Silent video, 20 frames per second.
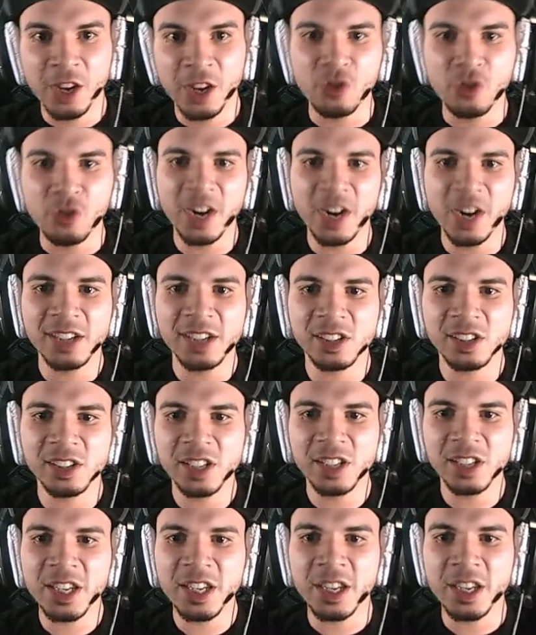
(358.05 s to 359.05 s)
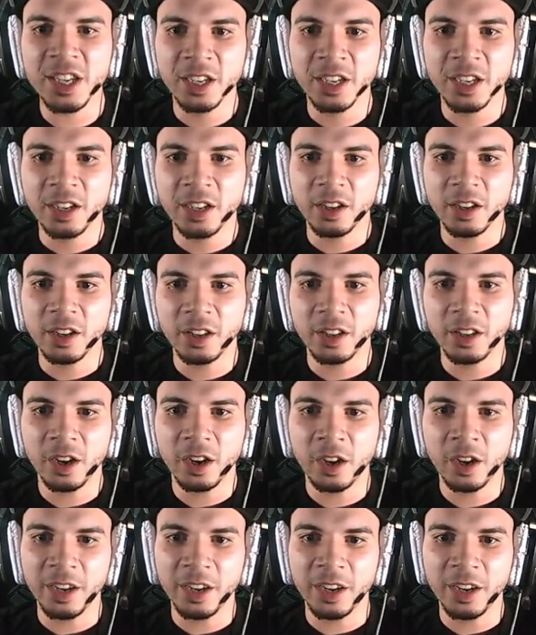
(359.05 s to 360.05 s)
You guys see
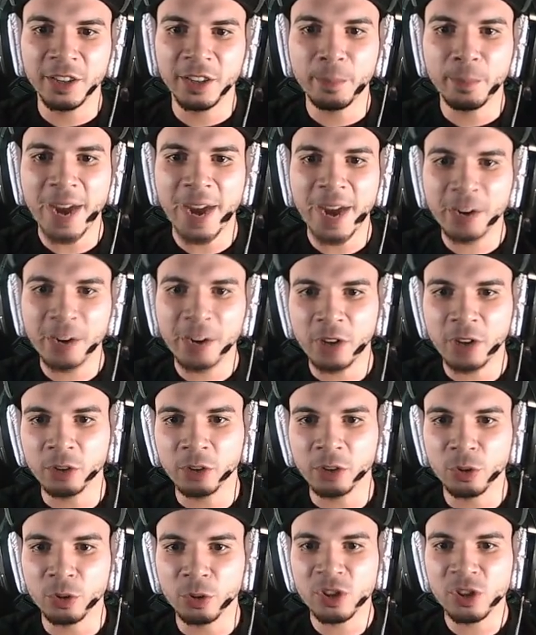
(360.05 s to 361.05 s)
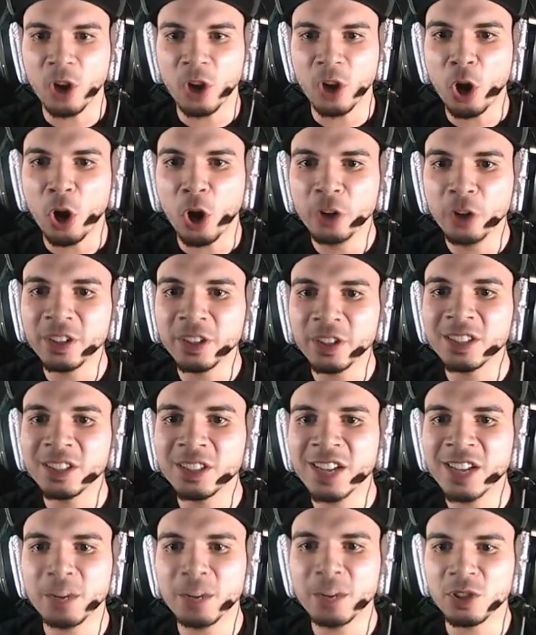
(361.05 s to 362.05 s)
in the background, those are all the
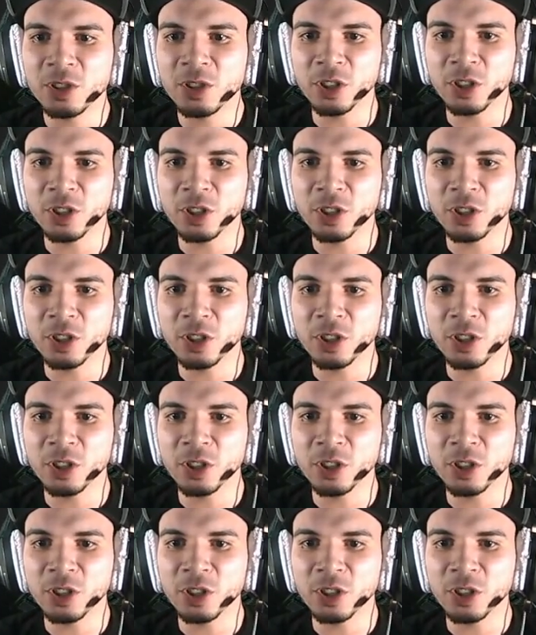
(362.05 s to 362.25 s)
attempts the